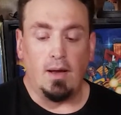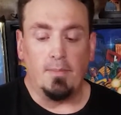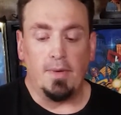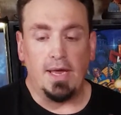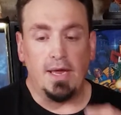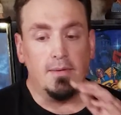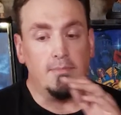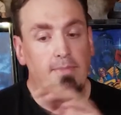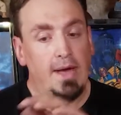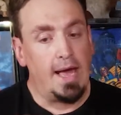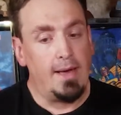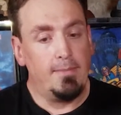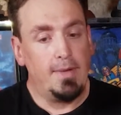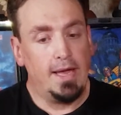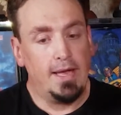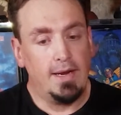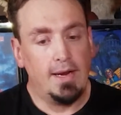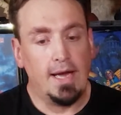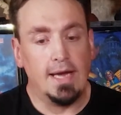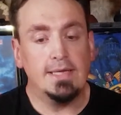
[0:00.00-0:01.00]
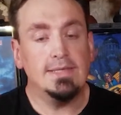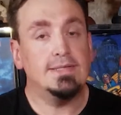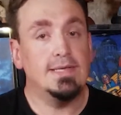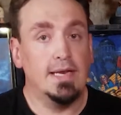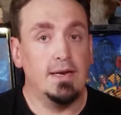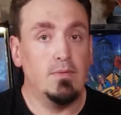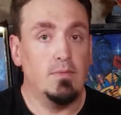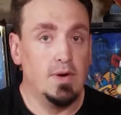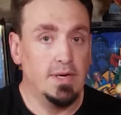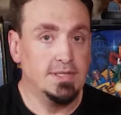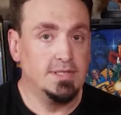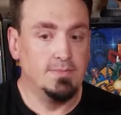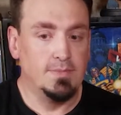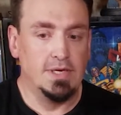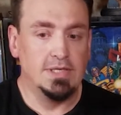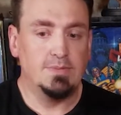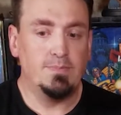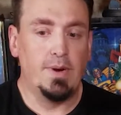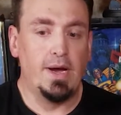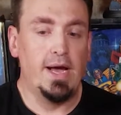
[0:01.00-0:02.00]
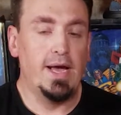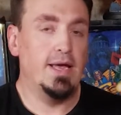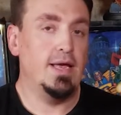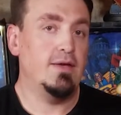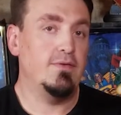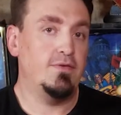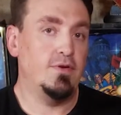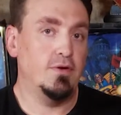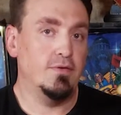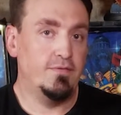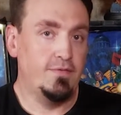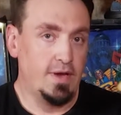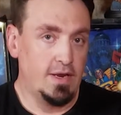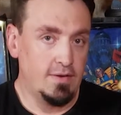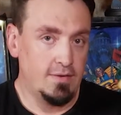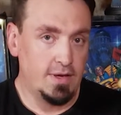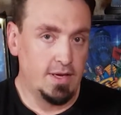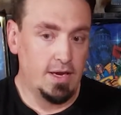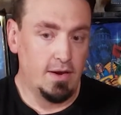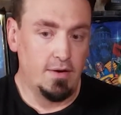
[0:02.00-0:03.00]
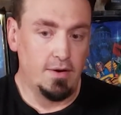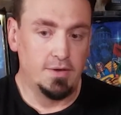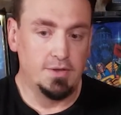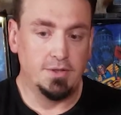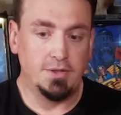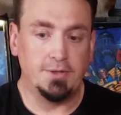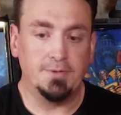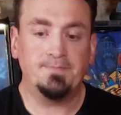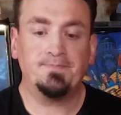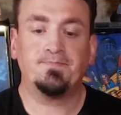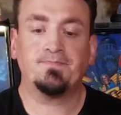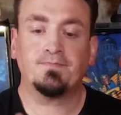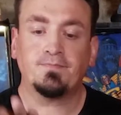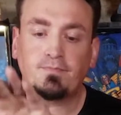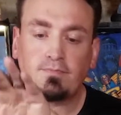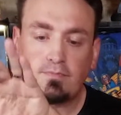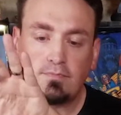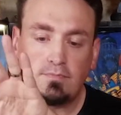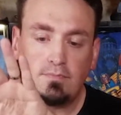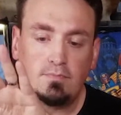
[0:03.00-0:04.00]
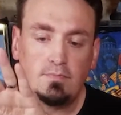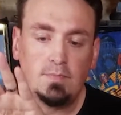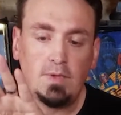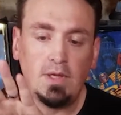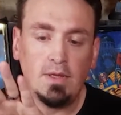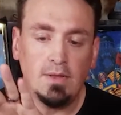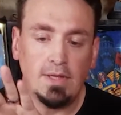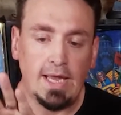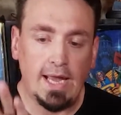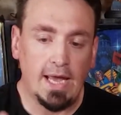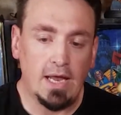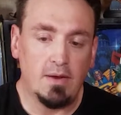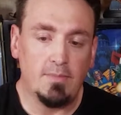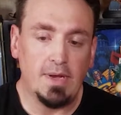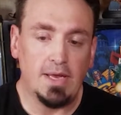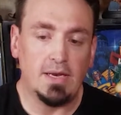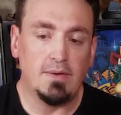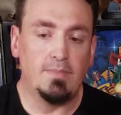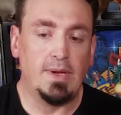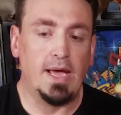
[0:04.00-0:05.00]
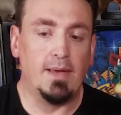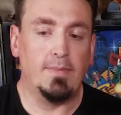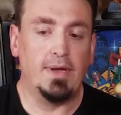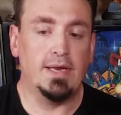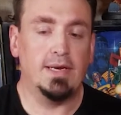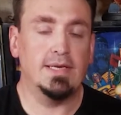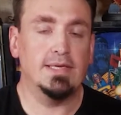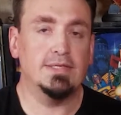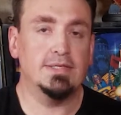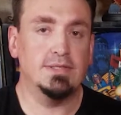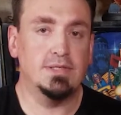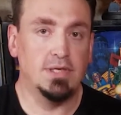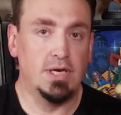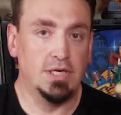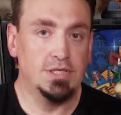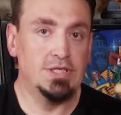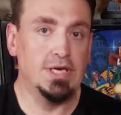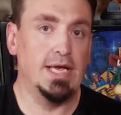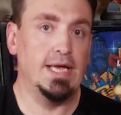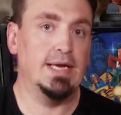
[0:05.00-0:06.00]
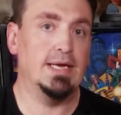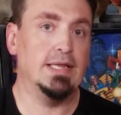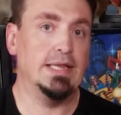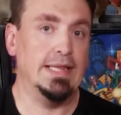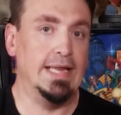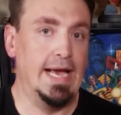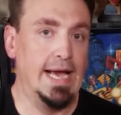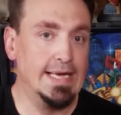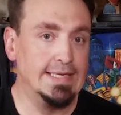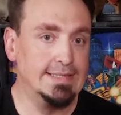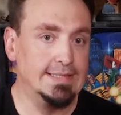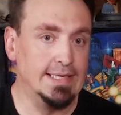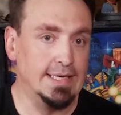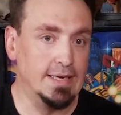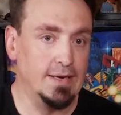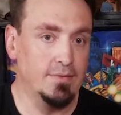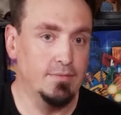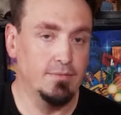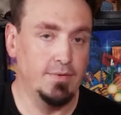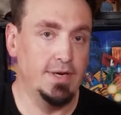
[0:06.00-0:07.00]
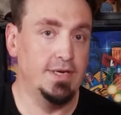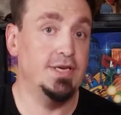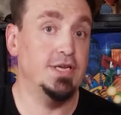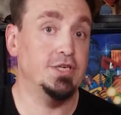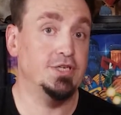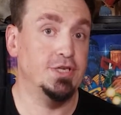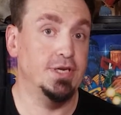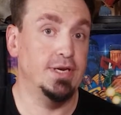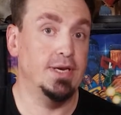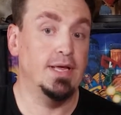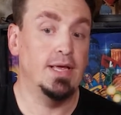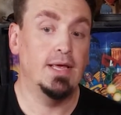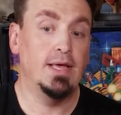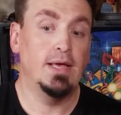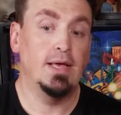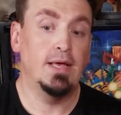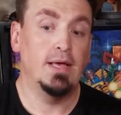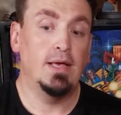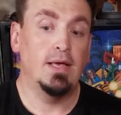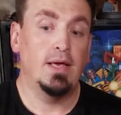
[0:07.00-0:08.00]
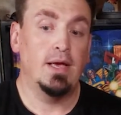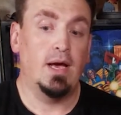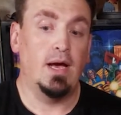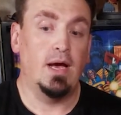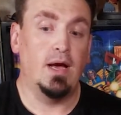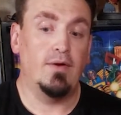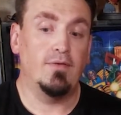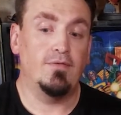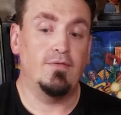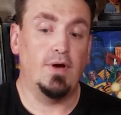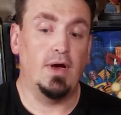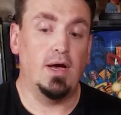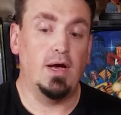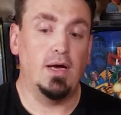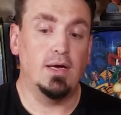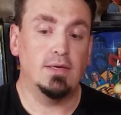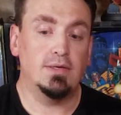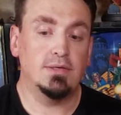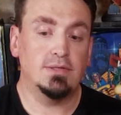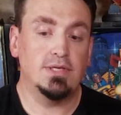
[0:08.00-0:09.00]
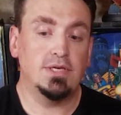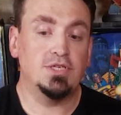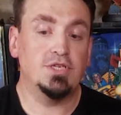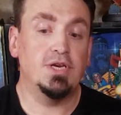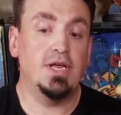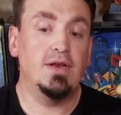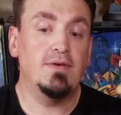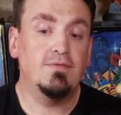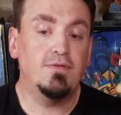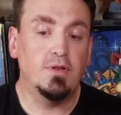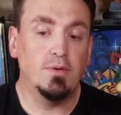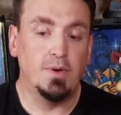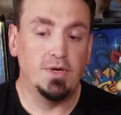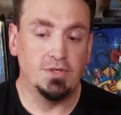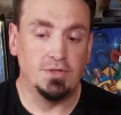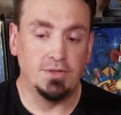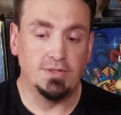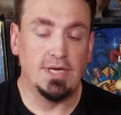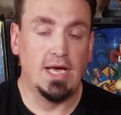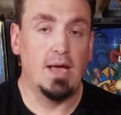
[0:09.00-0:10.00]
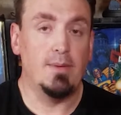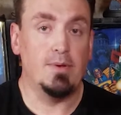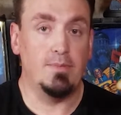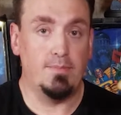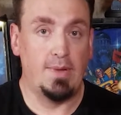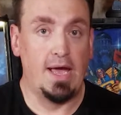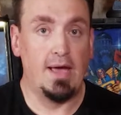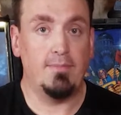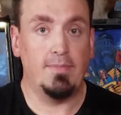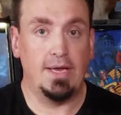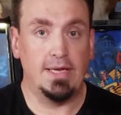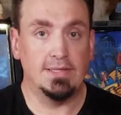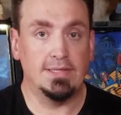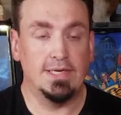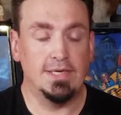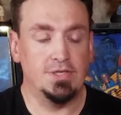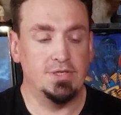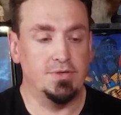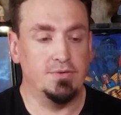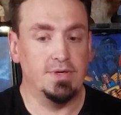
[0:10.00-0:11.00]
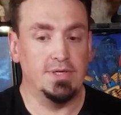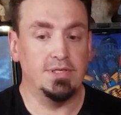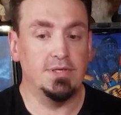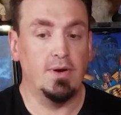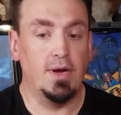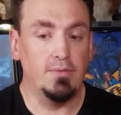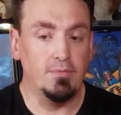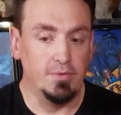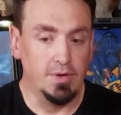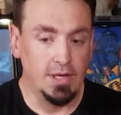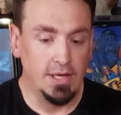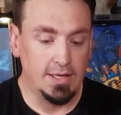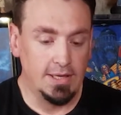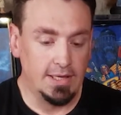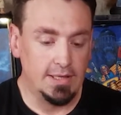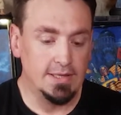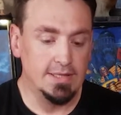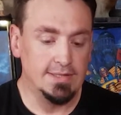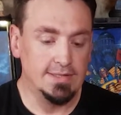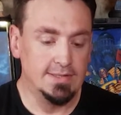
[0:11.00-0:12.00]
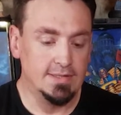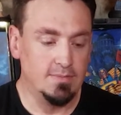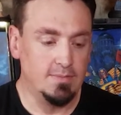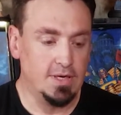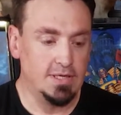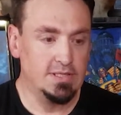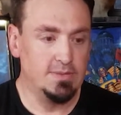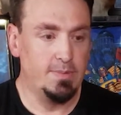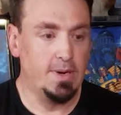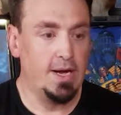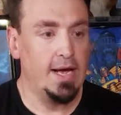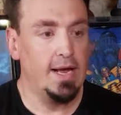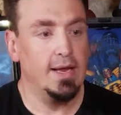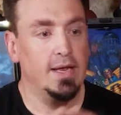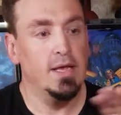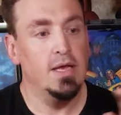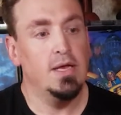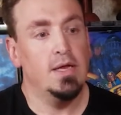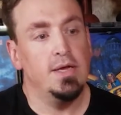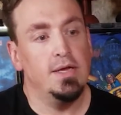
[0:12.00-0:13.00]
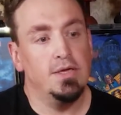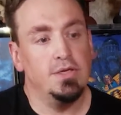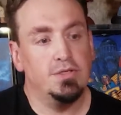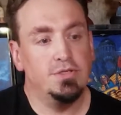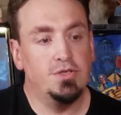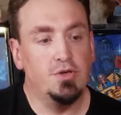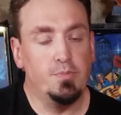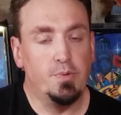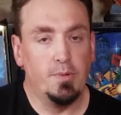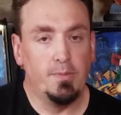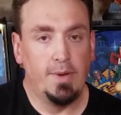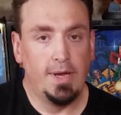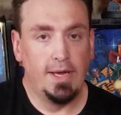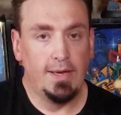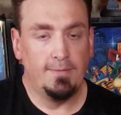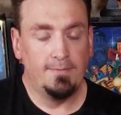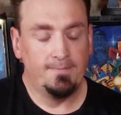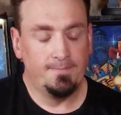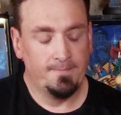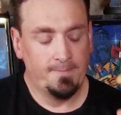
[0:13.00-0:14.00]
In Batman, I said it was a must buy. If you're a fan of the character, the animated Batman is such a classic rendition of such an influential time in Batman's history. So I really think this is a must buy. Superman,